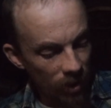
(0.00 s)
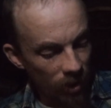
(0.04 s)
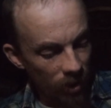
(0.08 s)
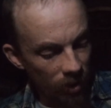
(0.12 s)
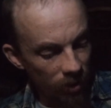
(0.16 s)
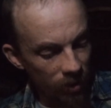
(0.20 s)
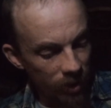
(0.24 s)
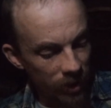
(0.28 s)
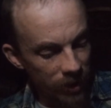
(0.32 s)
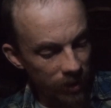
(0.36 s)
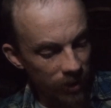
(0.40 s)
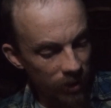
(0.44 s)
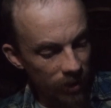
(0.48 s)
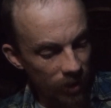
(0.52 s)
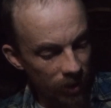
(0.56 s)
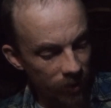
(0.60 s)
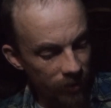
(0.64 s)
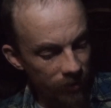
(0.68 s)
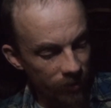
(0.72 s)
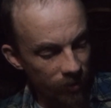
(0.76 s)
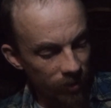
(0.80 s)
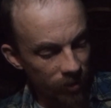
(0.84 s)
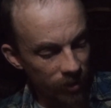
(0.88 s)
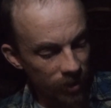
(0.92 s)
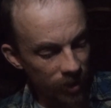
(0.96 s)
or any
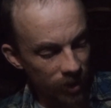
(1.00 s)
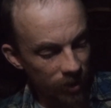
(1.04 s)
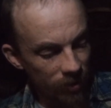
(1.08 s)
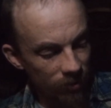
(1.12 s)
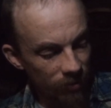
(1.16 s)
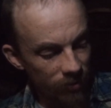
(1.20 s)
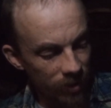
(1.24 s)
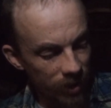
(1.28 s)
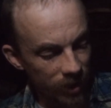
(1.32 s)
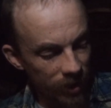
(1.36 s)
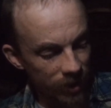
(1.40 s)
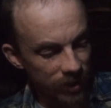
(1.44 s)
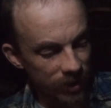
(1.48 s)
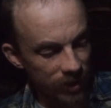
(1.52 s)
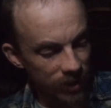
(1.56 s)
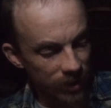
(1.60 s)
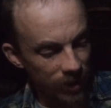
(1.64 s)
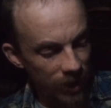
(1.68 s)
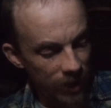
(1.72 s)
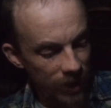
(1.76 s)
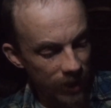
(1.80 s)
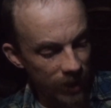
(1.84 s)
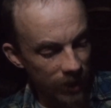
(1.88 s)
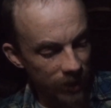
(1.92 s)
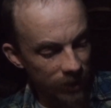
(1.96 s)
other neo Nixon
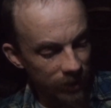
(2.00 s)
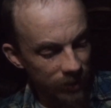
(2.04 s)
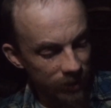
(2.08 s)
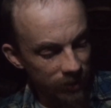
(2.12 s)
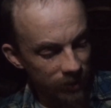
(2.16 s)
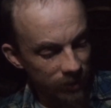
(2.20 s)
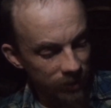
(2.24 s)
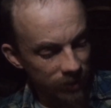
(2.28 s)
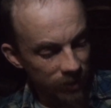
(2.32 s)
hack.